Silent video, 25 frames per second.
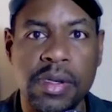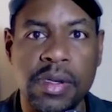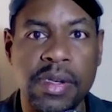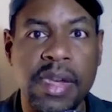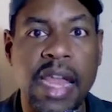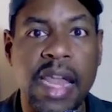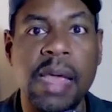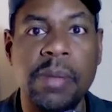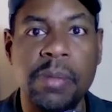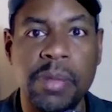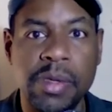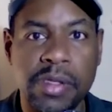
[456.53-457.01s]

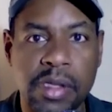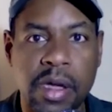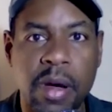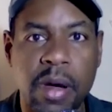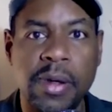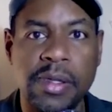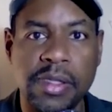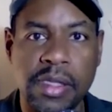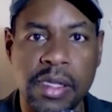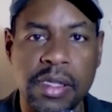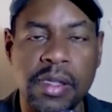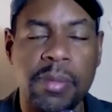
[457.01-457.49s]
name is
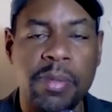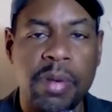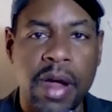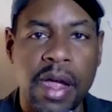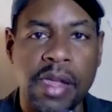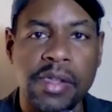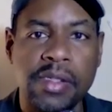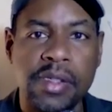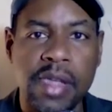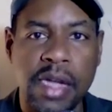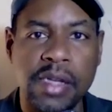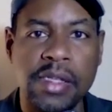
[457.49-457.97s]
always in the
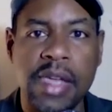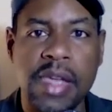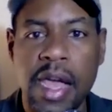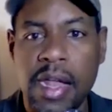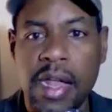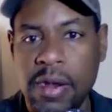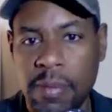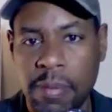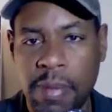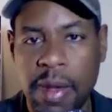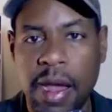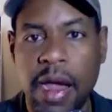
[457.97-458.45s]
press like
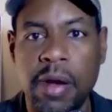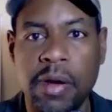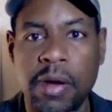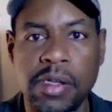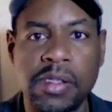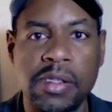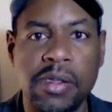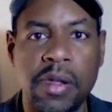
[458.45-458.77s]
Tyler Perry.